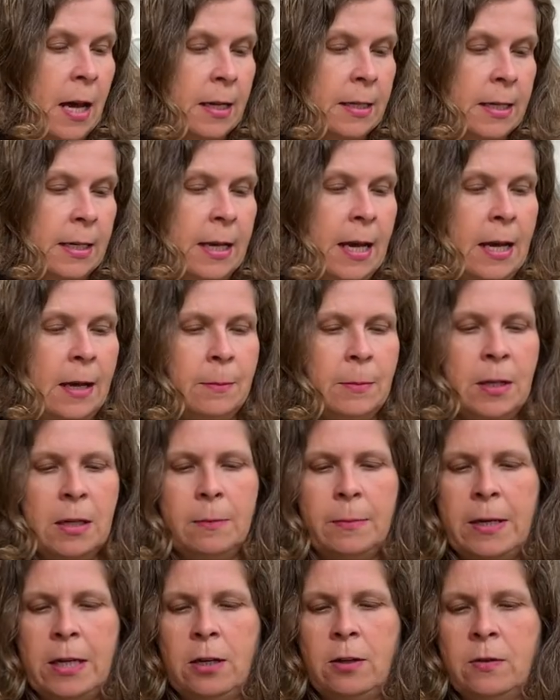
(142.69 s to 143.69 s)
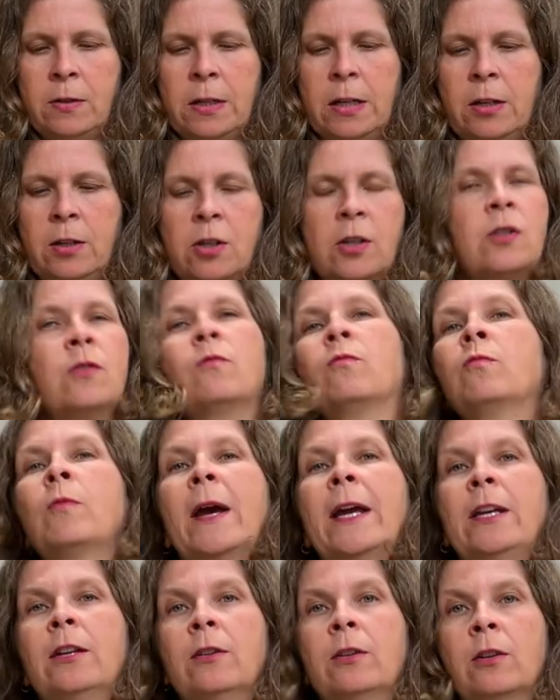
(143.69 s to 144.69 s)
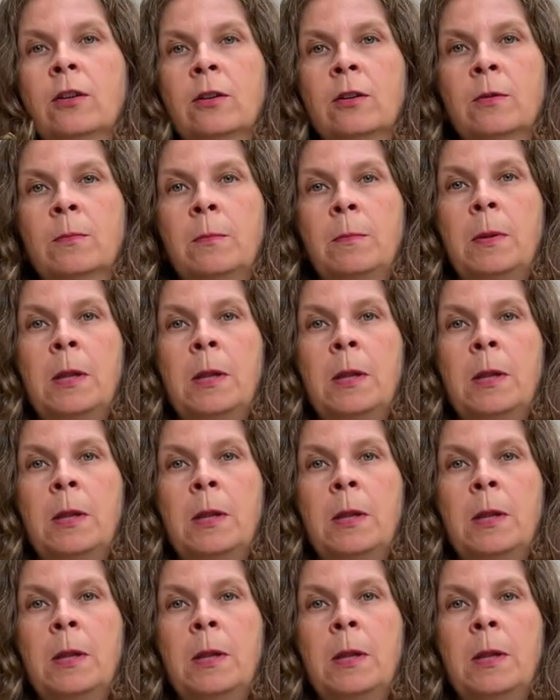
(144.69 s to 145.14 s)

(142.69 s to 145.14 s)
Today I'm going to be using just regular